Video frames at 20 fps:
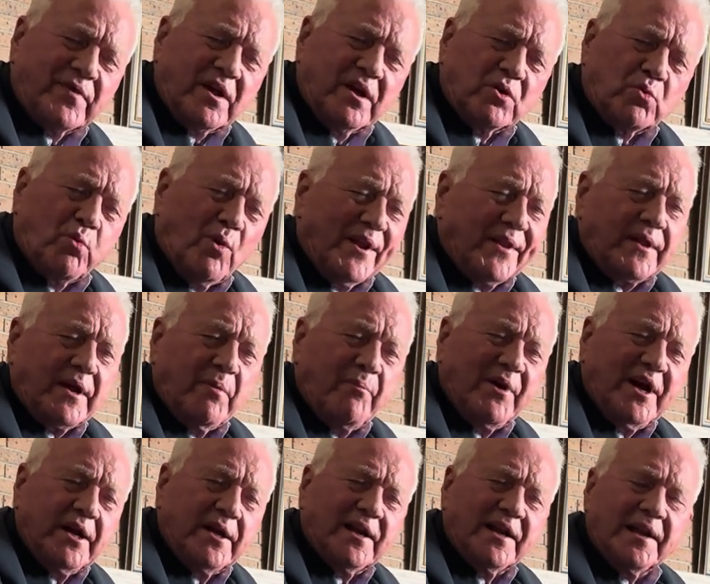At one time I
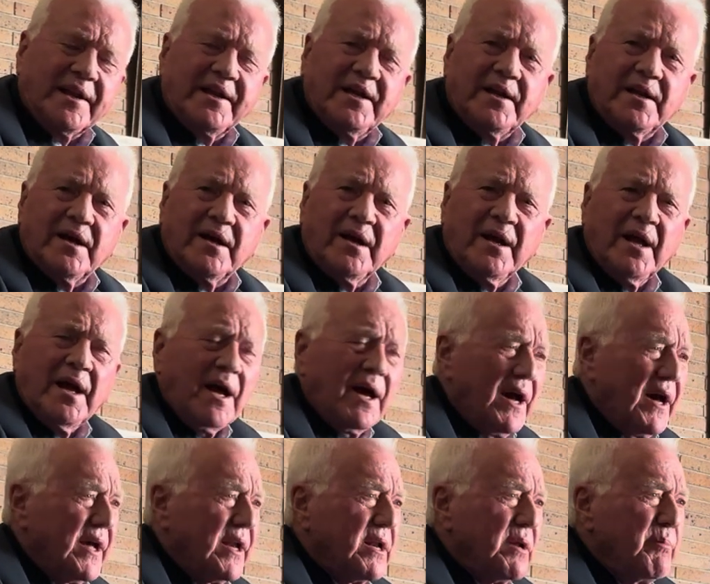
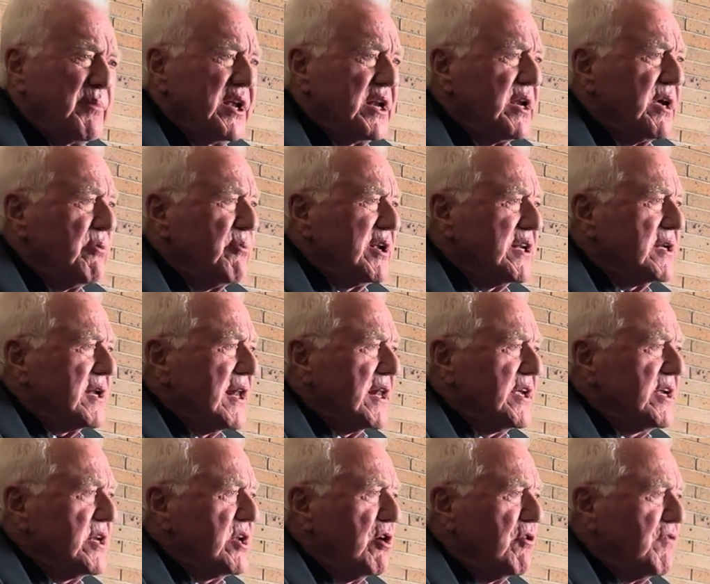had a meeting with the
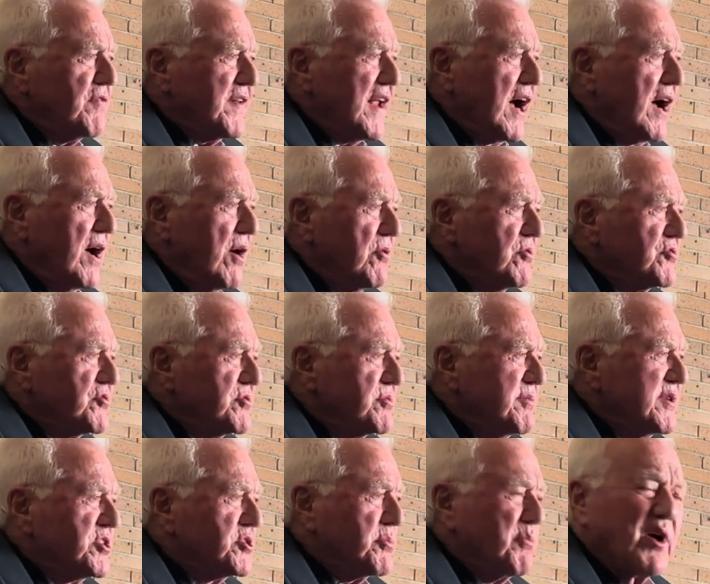leader of the House,
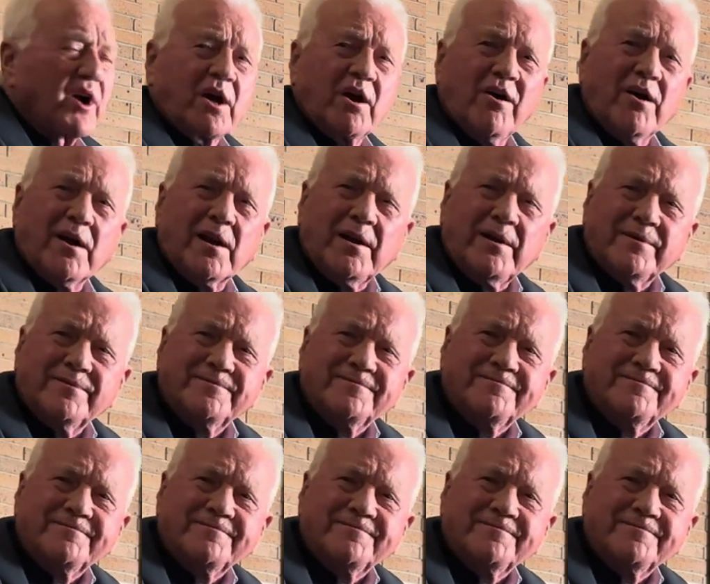Mitch McConnell.